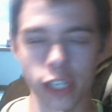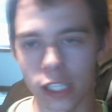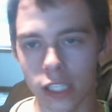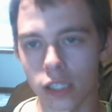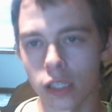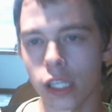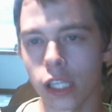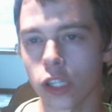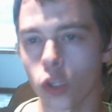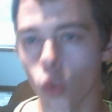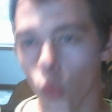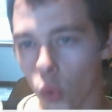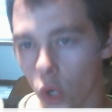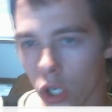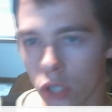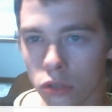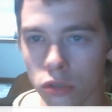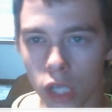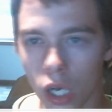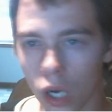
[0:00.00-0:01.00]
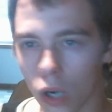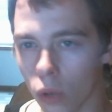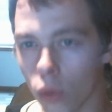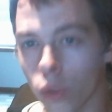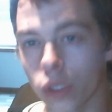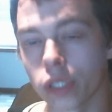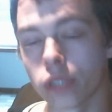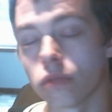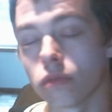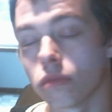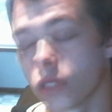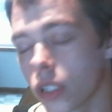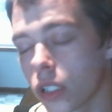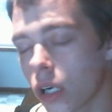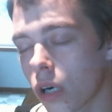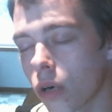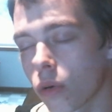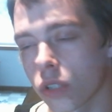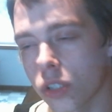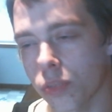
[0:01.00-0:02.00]
you get let the world know and
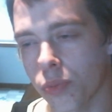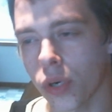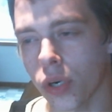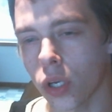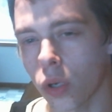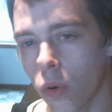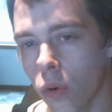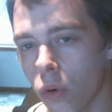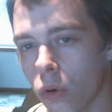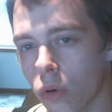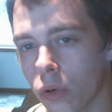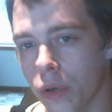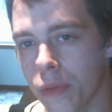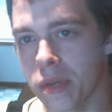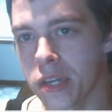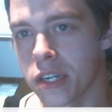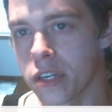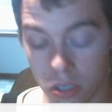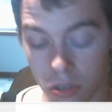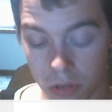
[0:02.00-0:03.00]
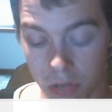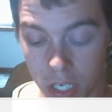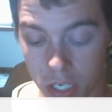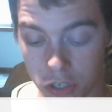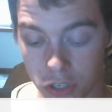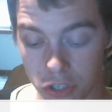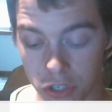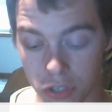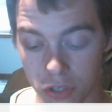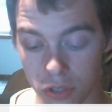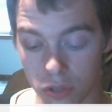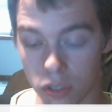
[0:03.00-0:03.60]
you know it's pretty cool shit you can